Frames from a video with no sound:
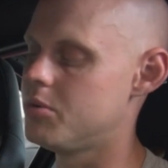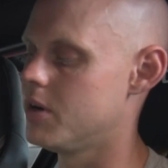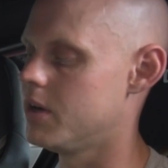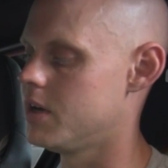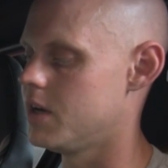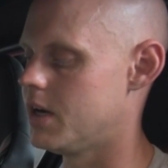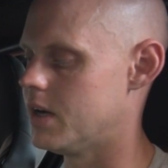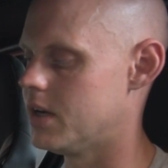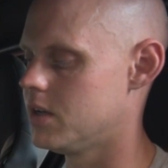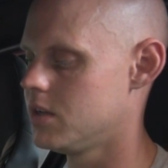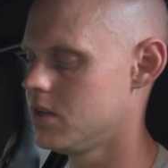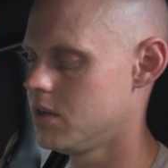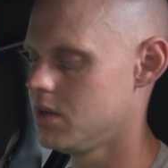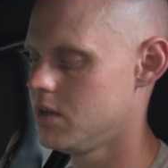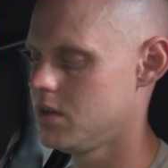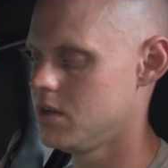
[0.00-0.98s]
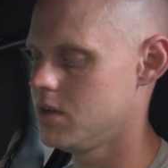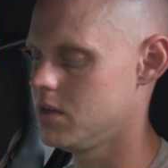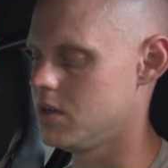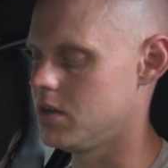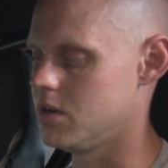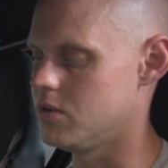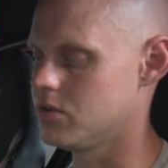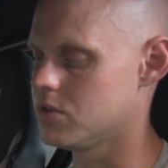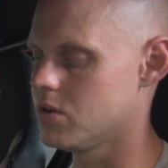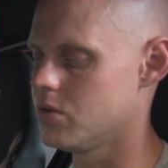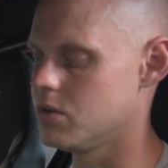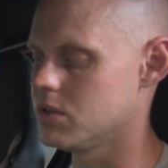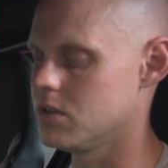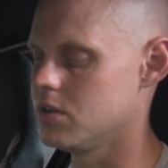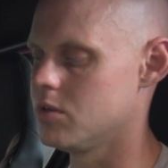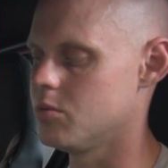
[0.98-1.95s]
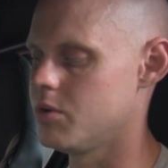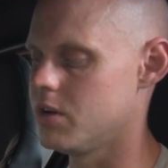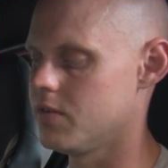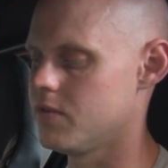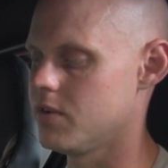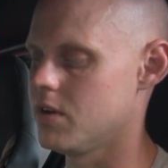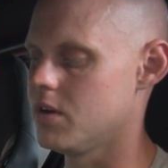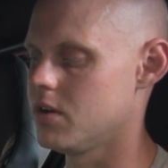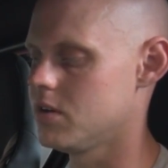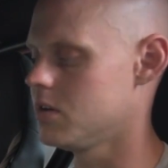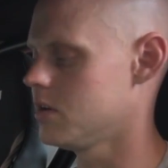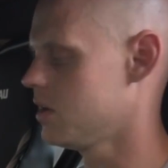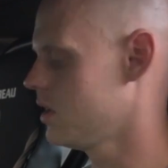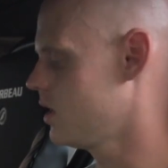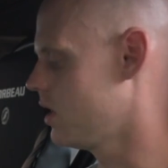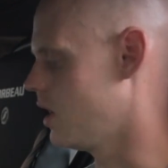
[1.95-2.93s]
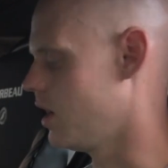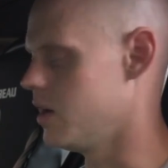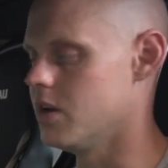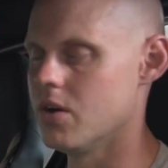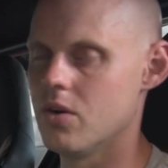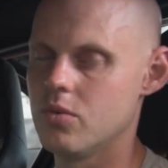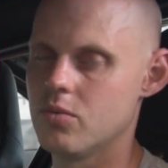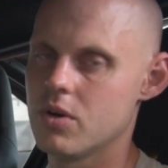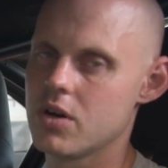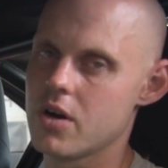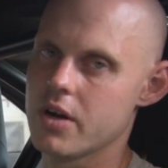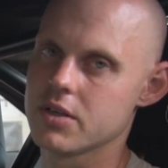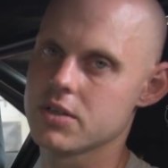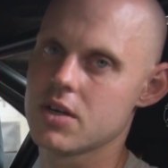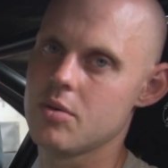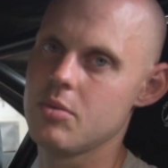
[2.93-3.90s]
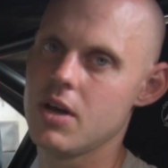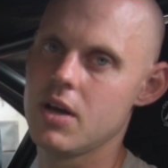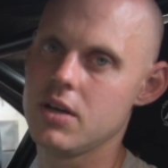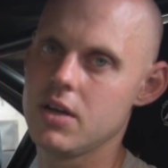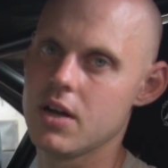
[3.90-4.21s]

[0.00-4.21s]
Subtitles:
But there's always a little bit of a unknown when cars come in.